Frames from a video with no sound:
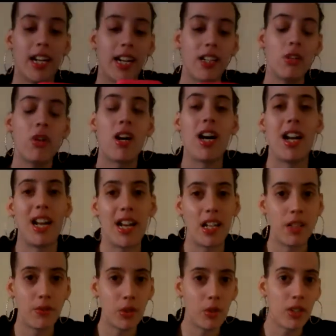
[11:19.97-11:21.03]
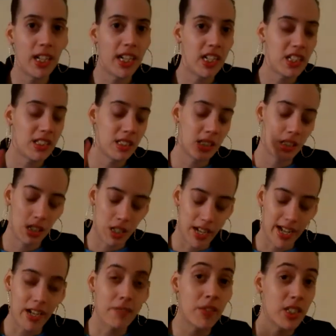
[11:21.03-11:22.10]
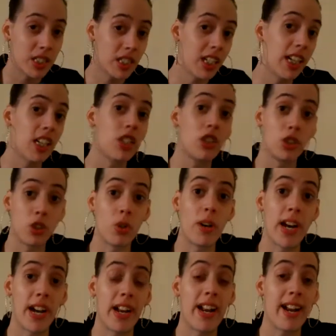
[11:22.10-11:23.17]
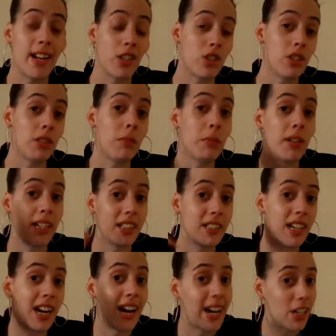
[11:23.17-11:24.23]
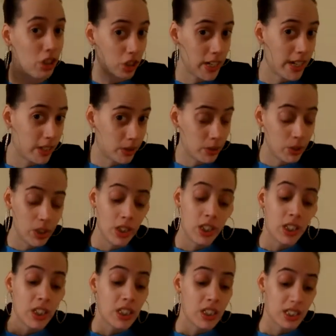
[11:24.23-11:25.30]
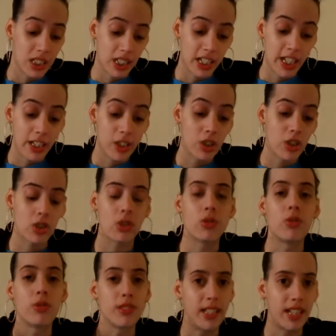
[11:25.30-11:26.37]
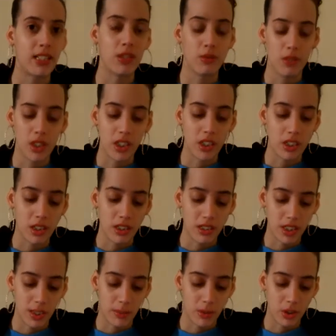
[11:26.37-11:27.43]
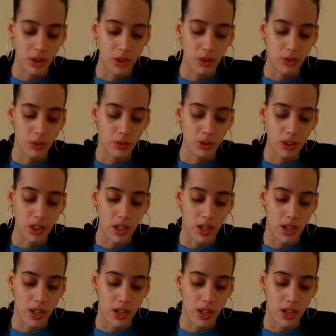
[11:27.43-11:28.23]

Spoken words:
I know a lot of you ladies, a lot of us ladies know how to actually blend the eyeshadow together, so that's a really good tip to use.